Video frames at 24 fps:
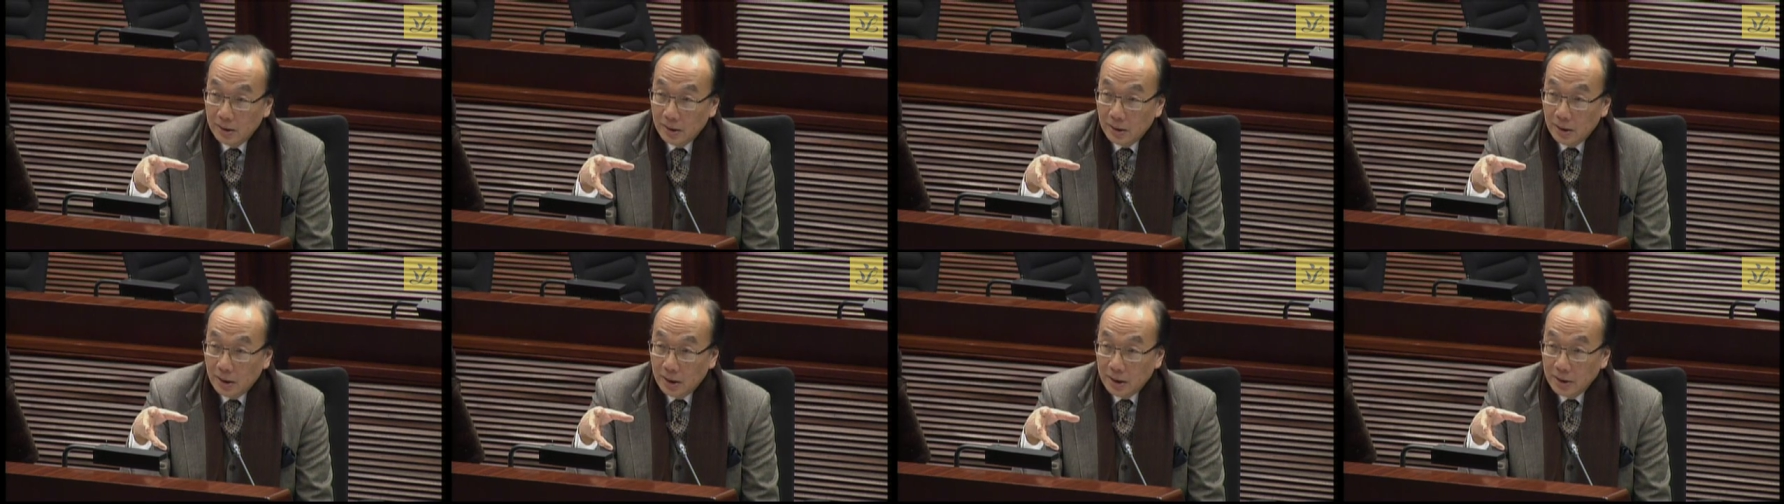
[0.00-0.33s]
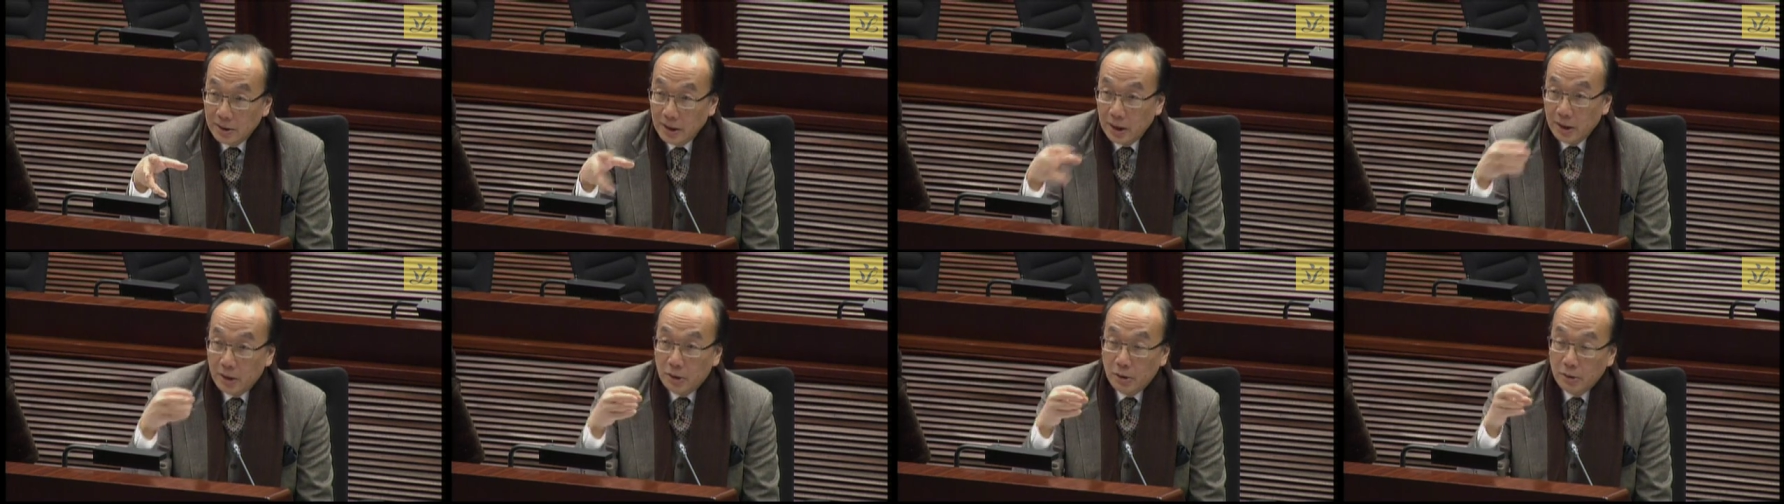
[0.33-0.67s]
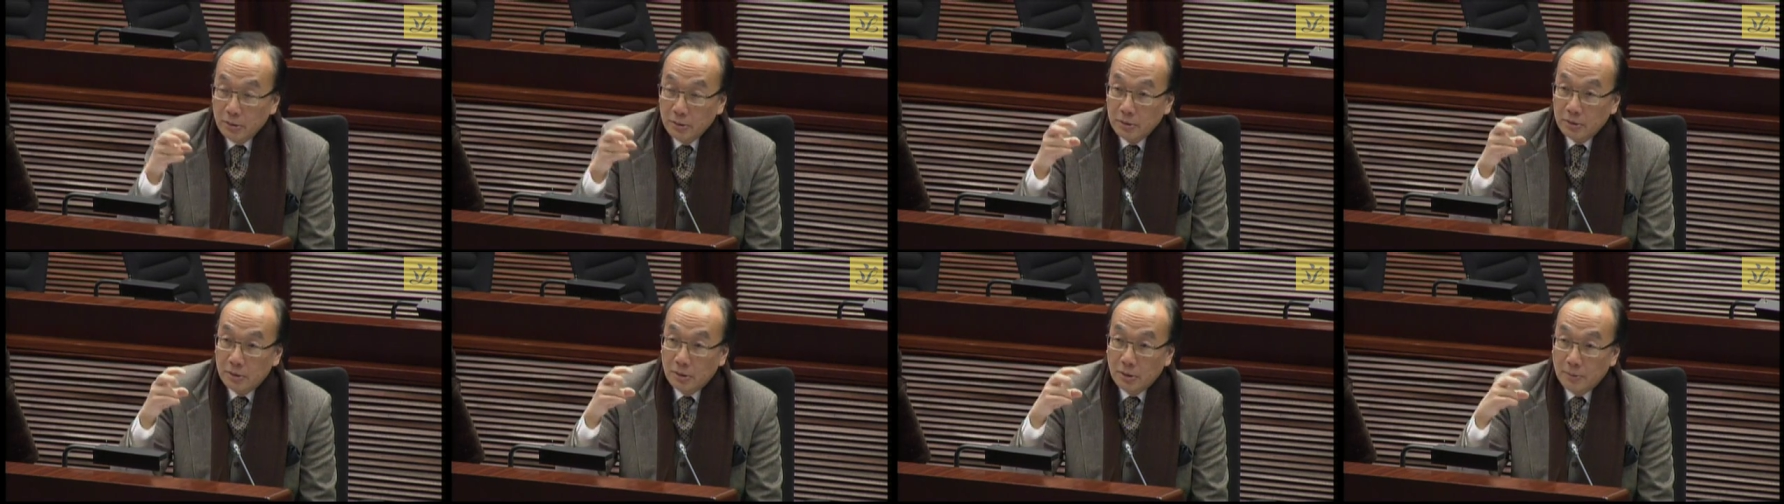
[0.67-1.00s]
They
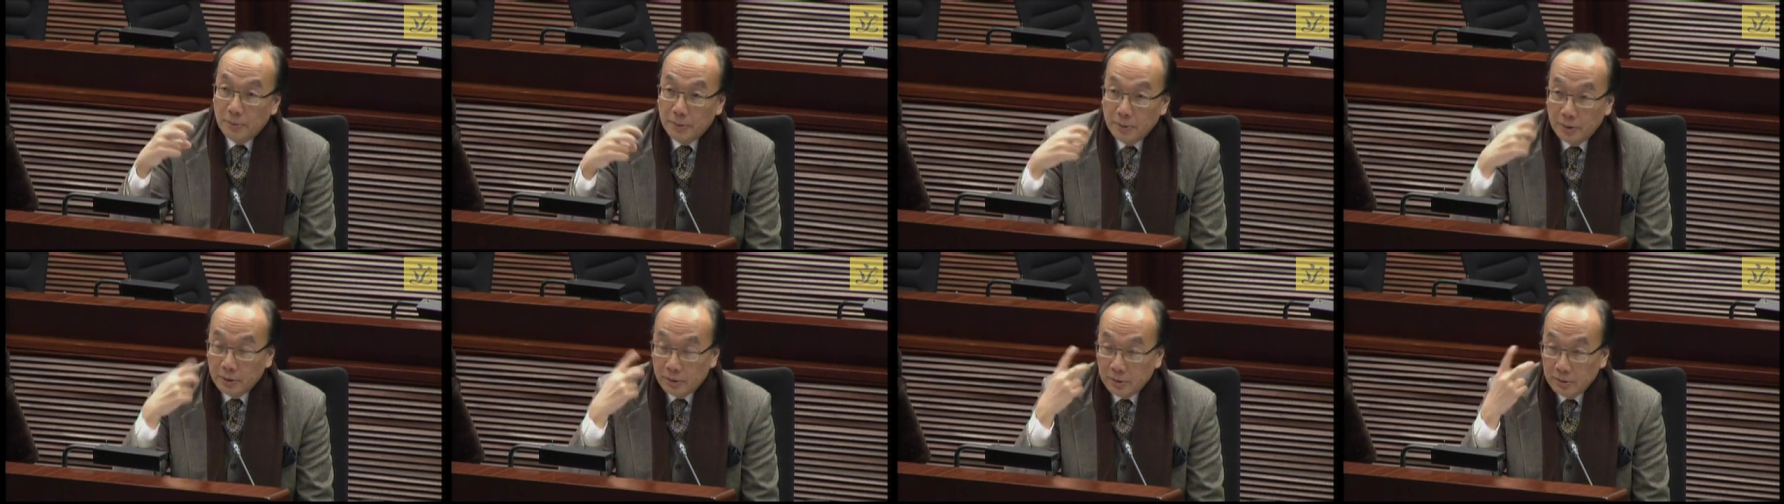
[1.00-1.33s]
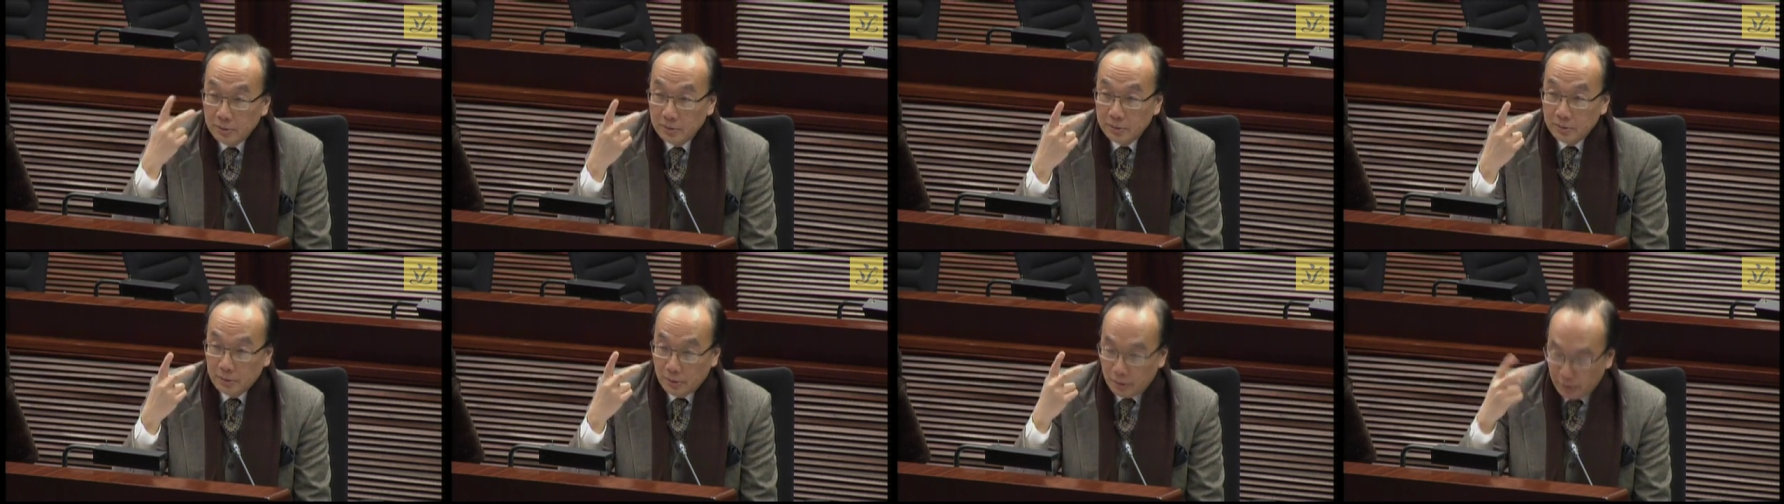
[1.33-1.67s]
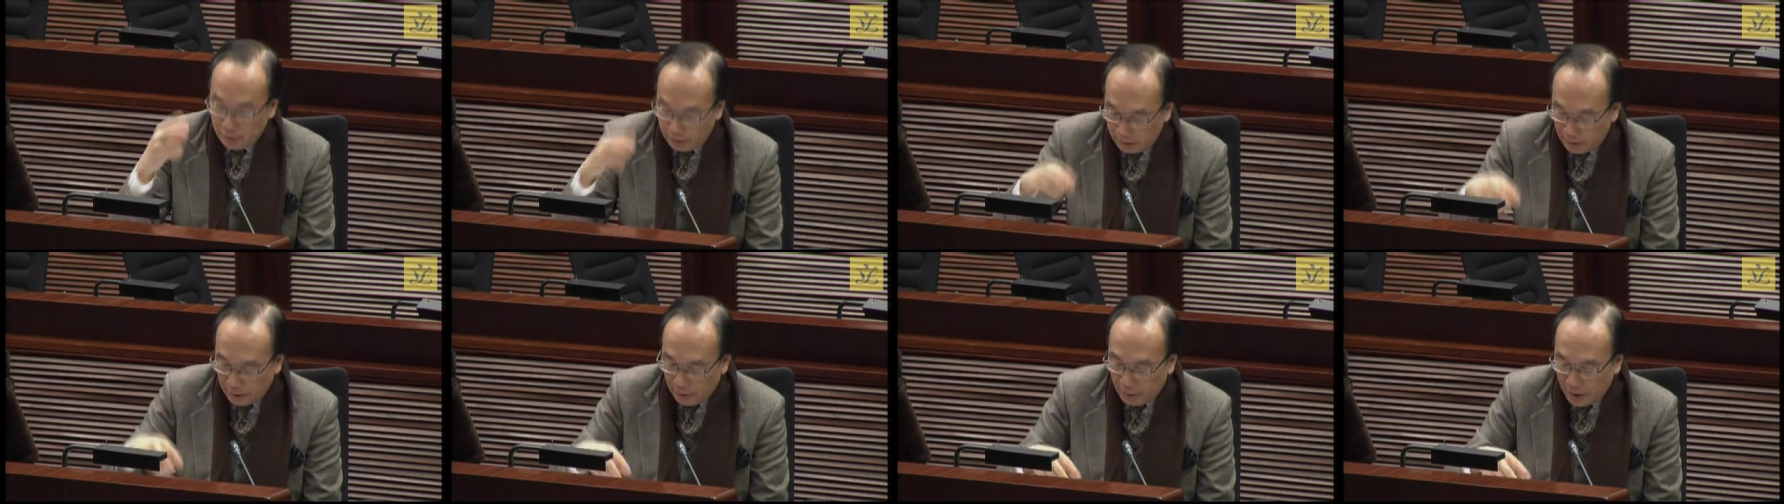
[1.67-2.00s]
can
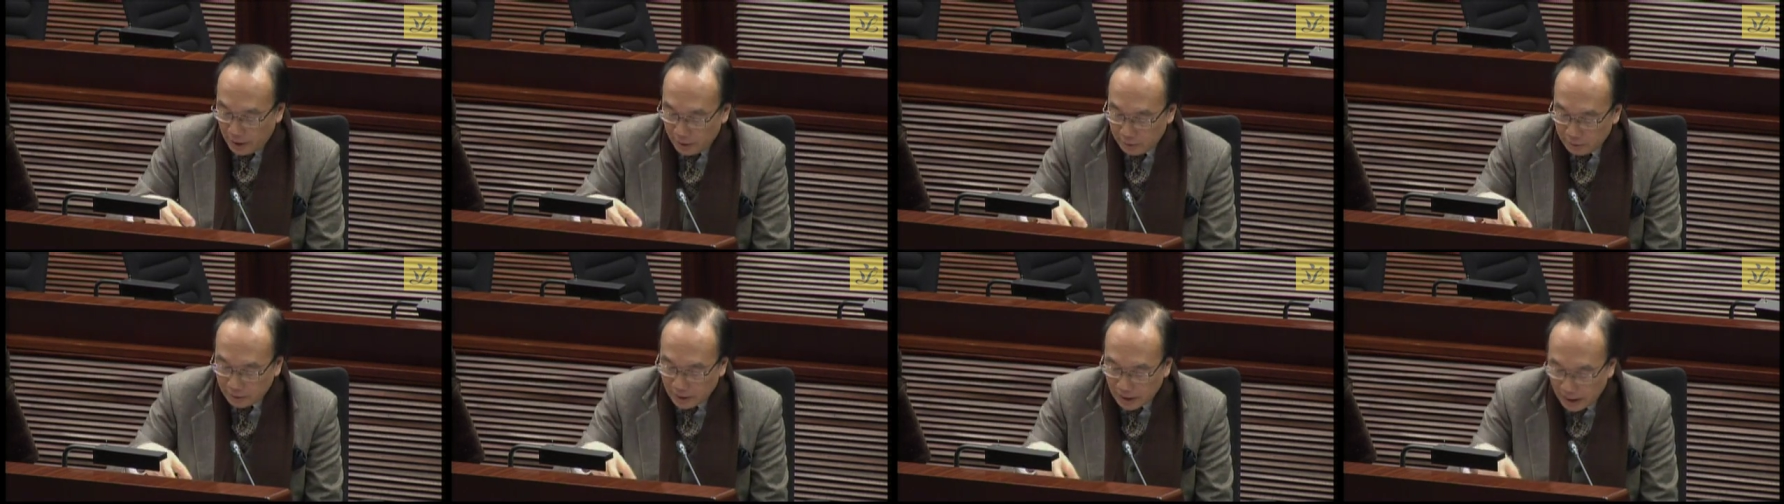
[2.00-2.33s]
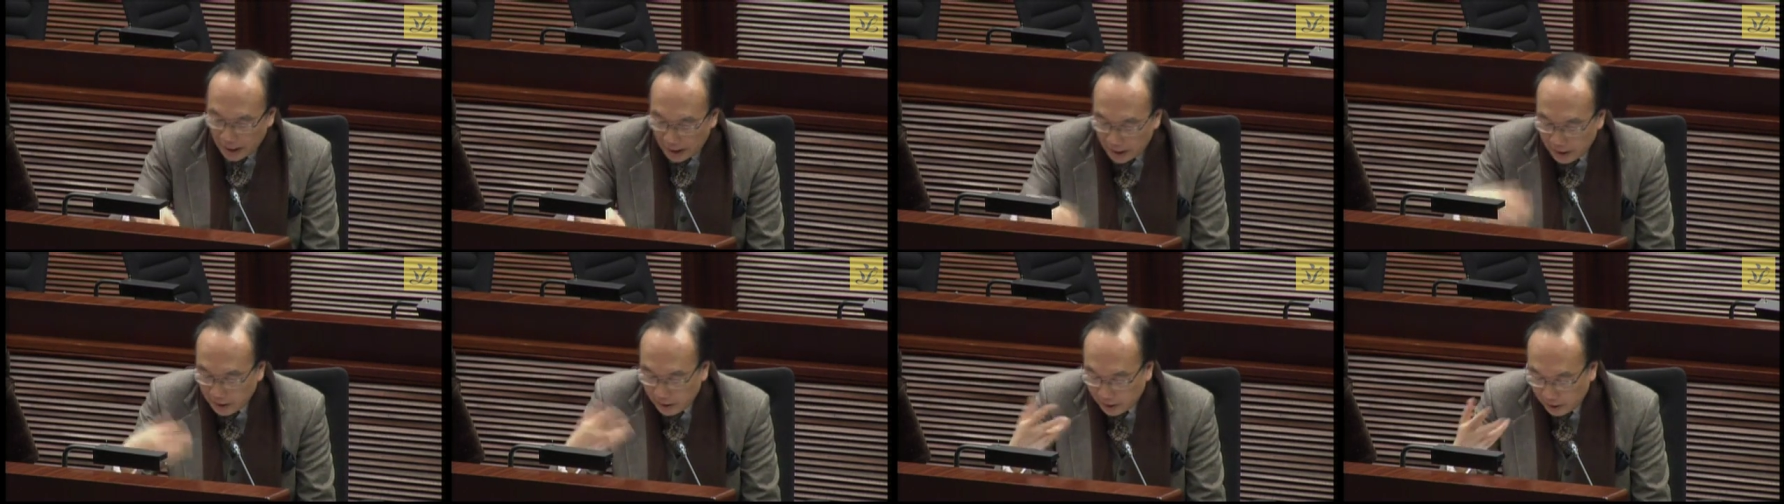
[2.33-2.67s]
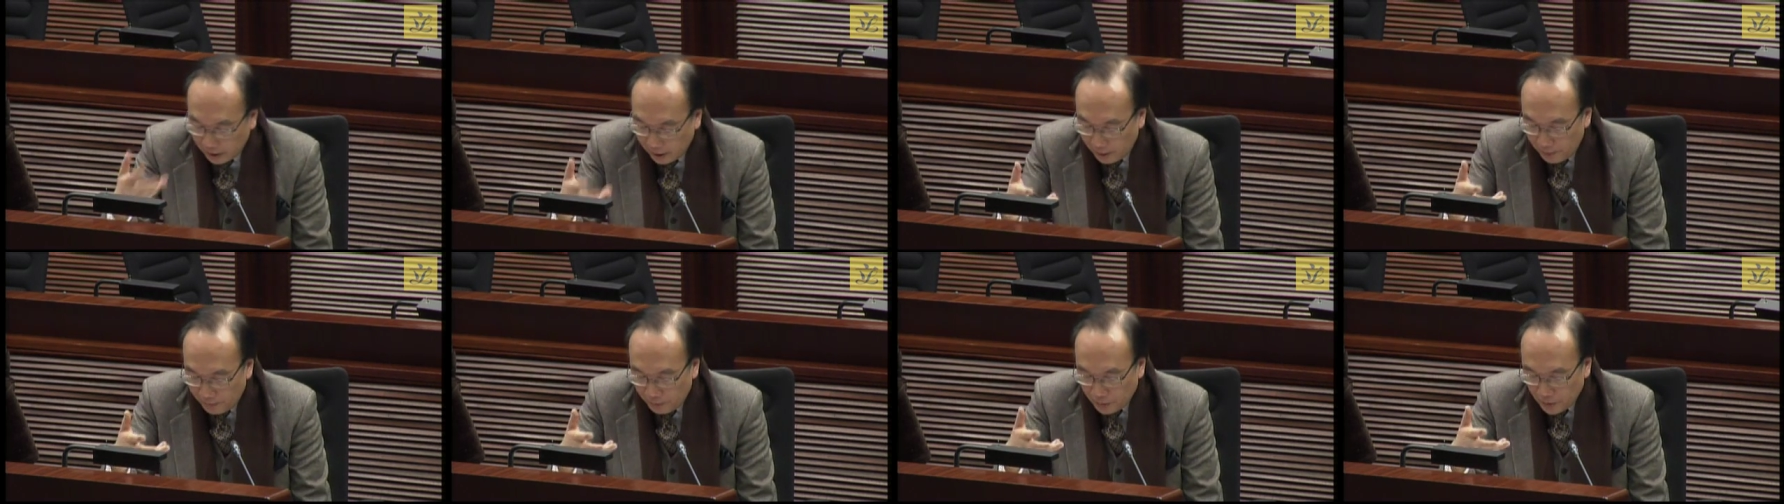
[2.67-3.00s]
make their own
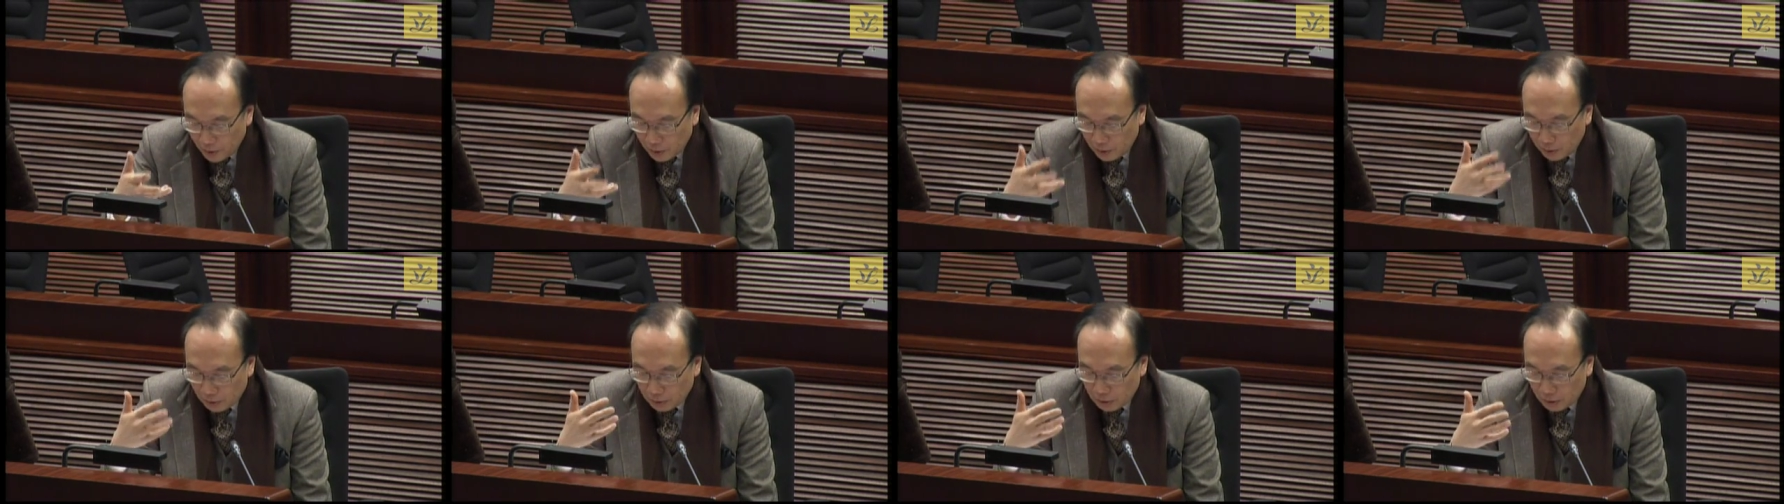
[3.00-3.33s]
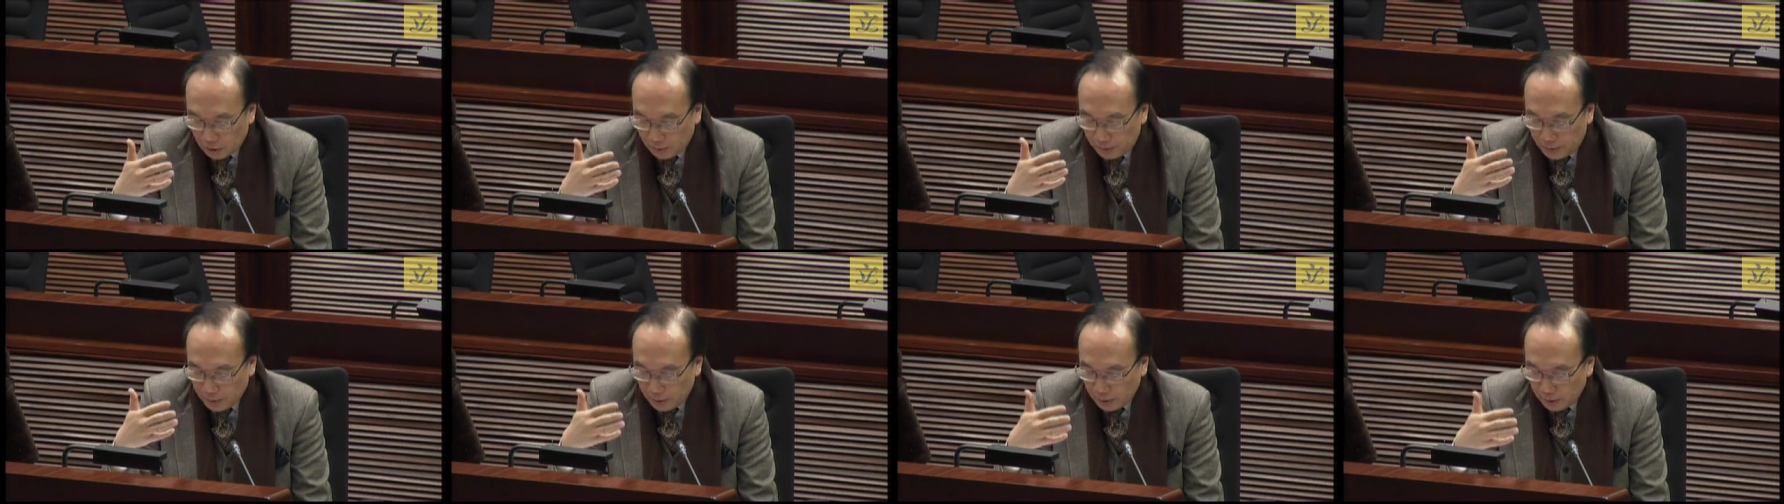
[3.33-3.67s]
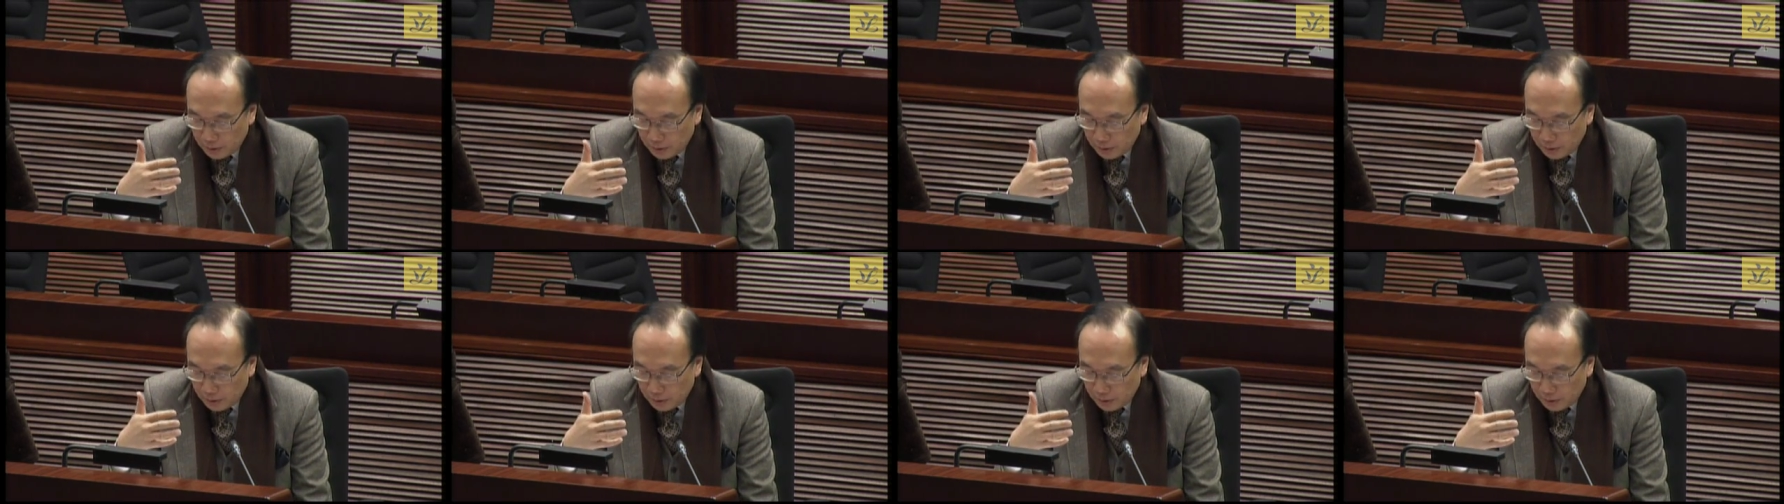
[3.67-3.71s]
calculations, right?